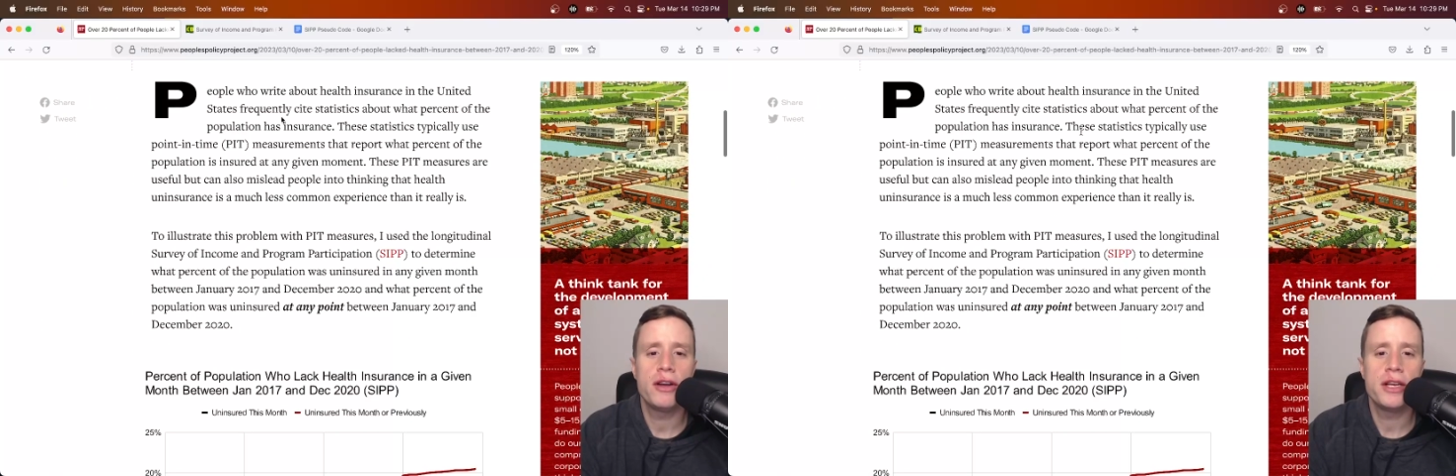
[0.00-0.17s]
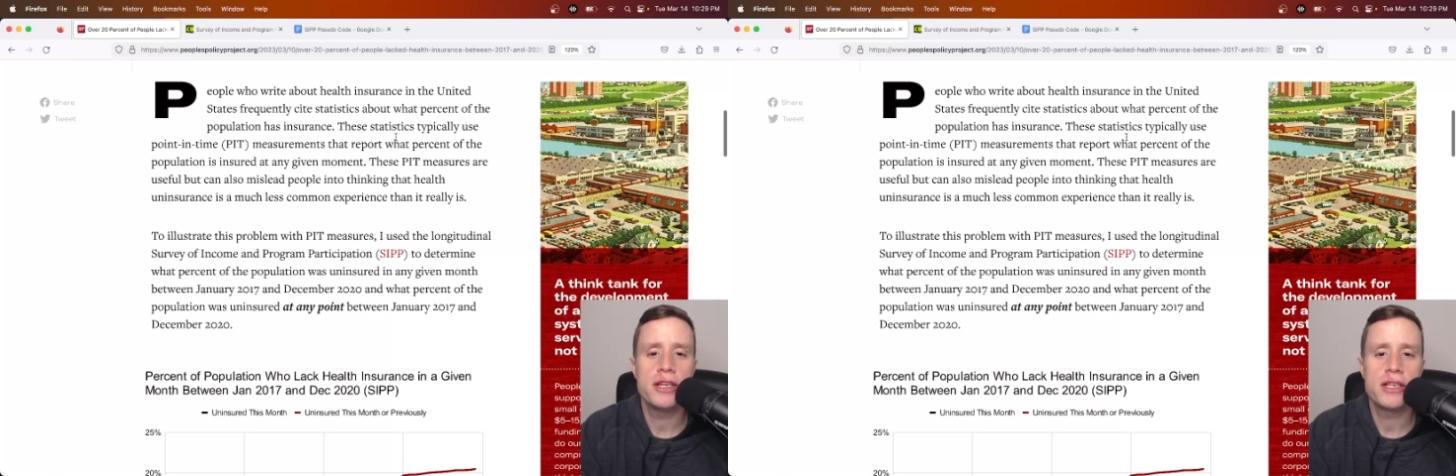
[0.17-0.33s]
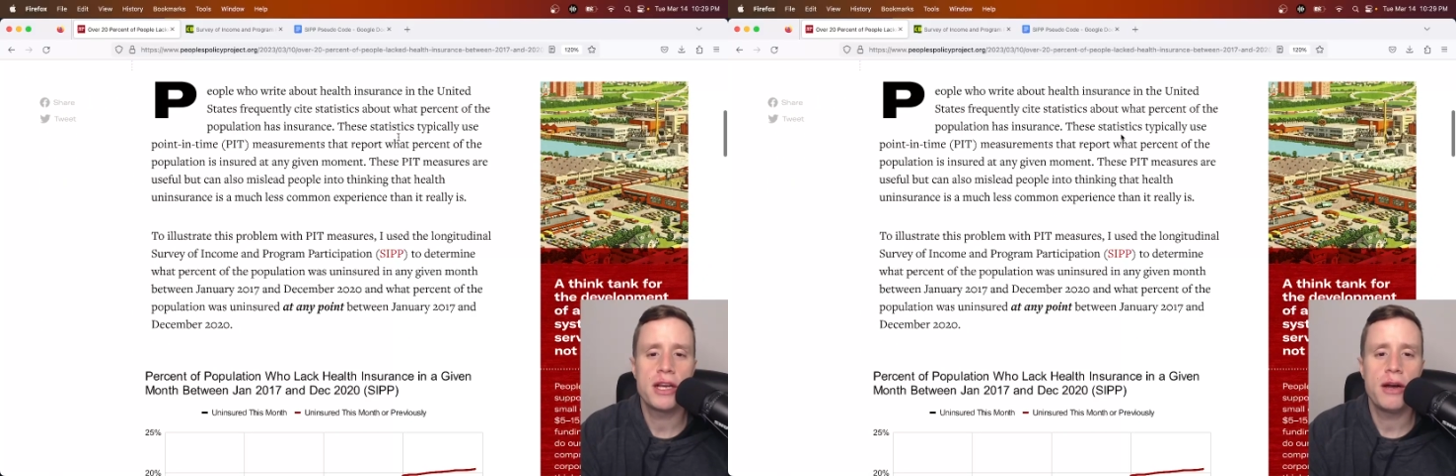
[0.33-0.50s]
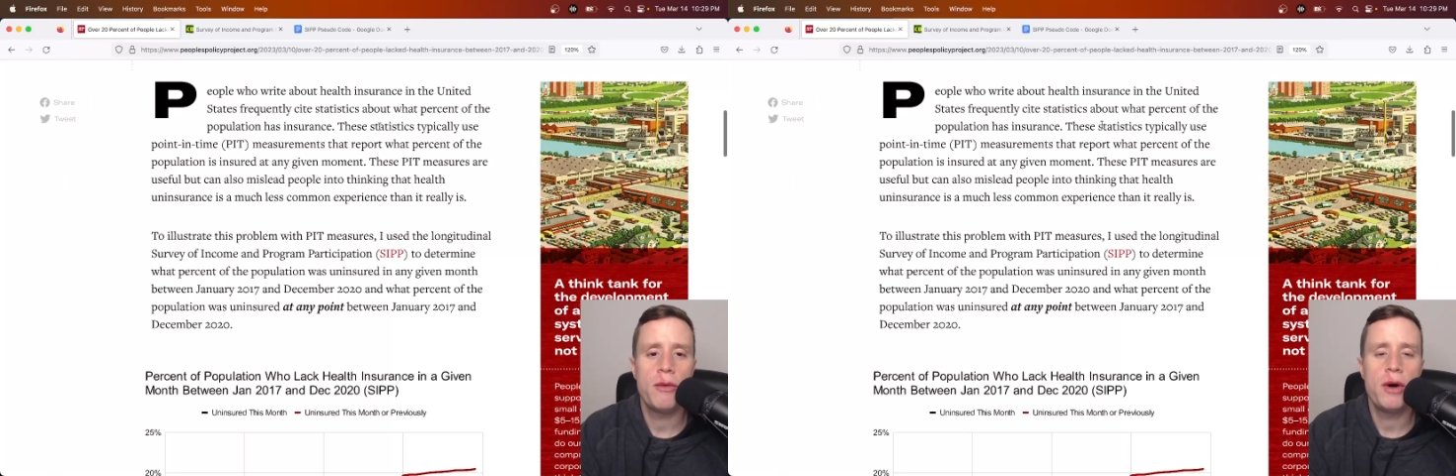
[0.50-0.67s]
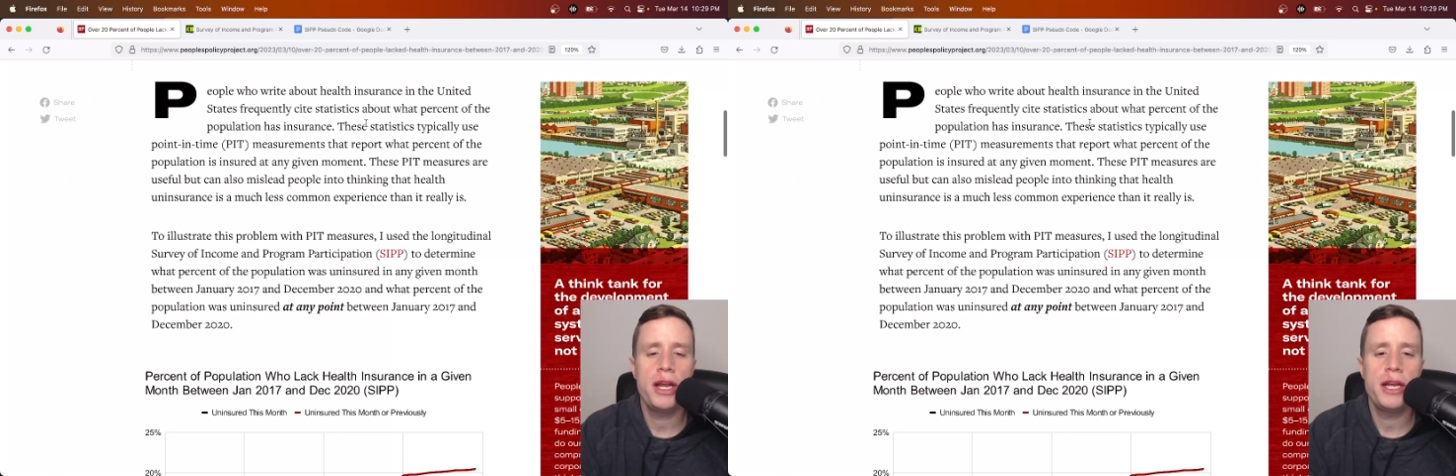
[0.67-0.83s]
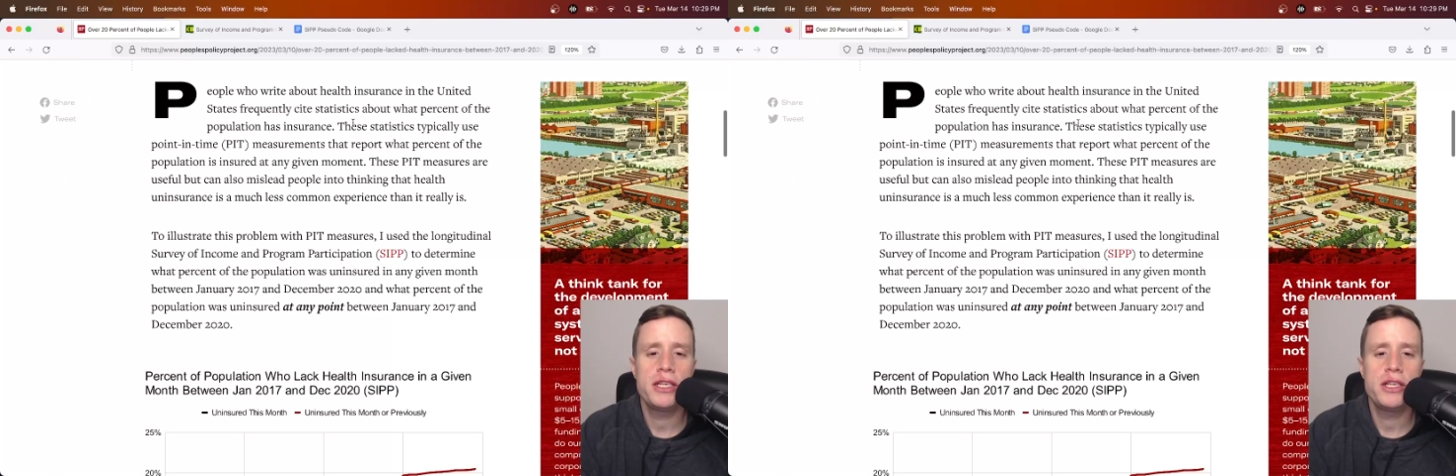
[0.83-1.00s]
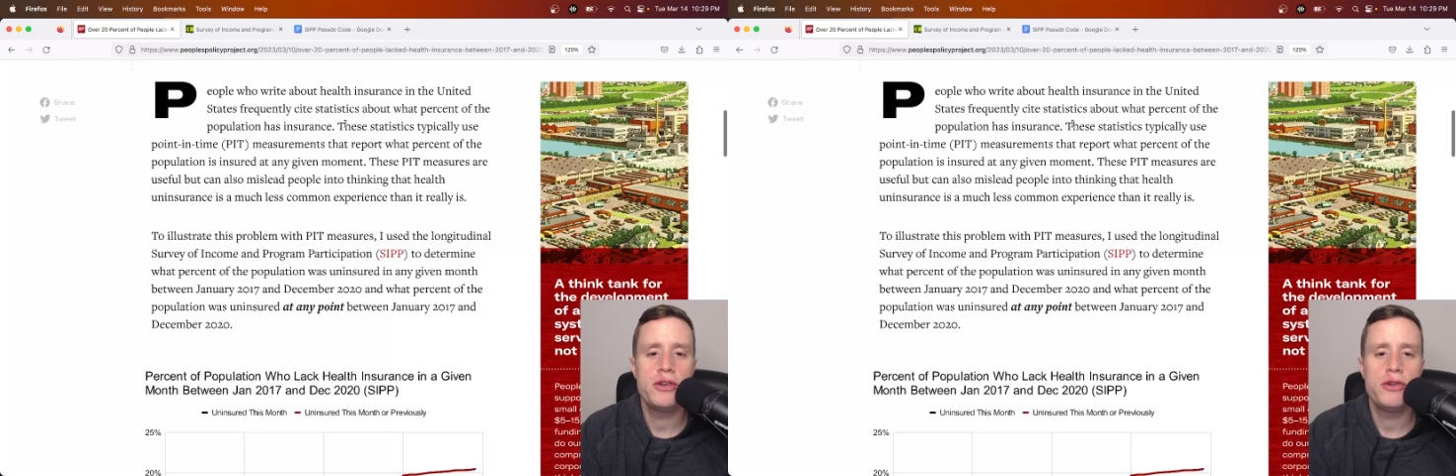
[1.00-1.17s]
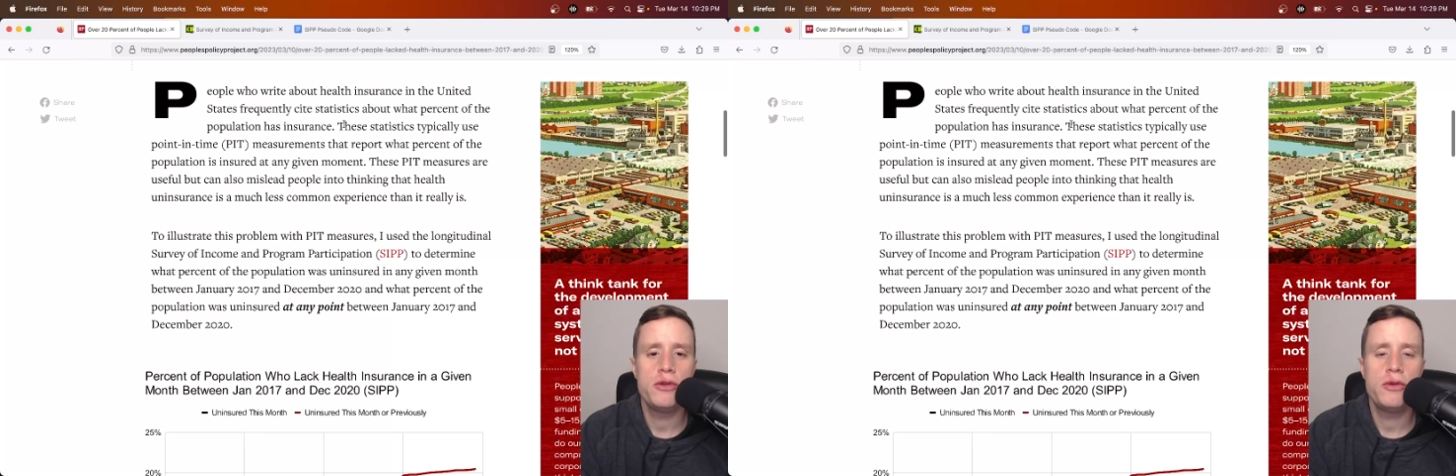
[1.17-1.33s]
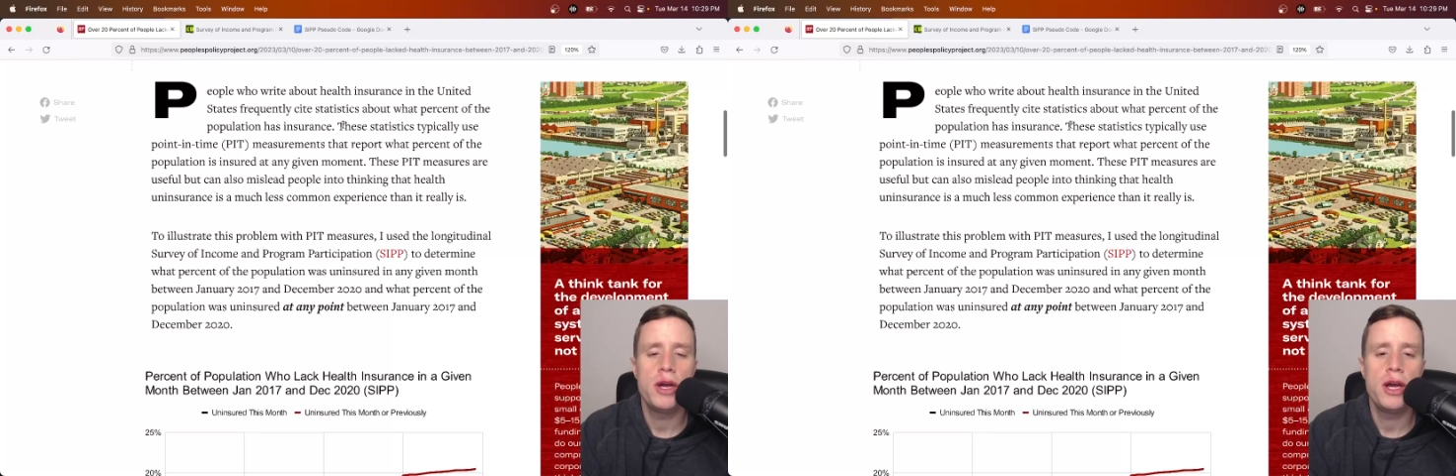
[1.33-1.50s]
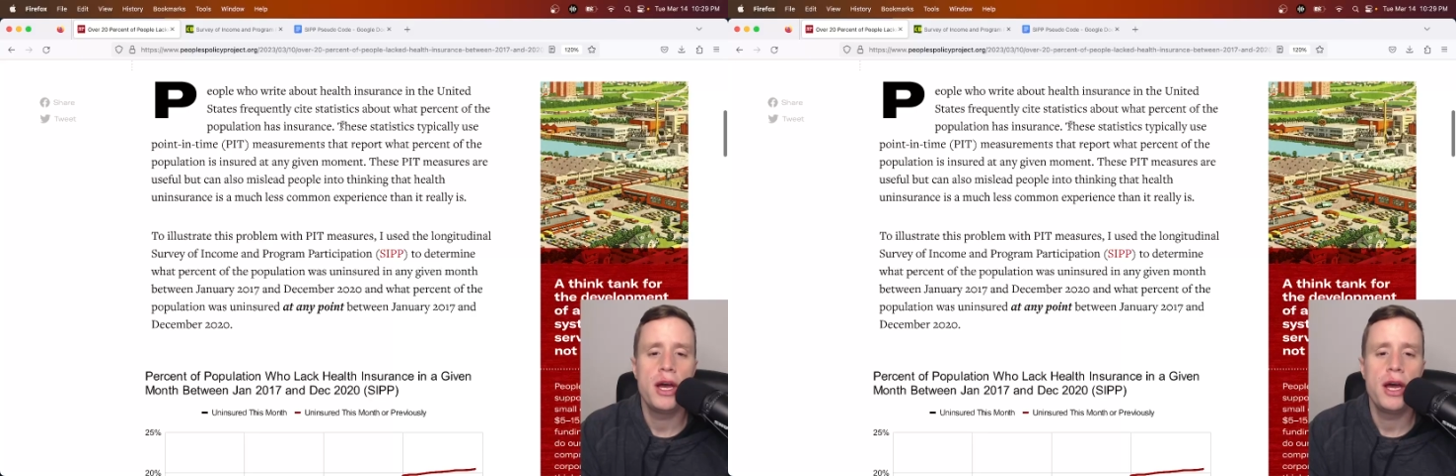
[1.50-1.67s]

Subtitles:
is I wanted to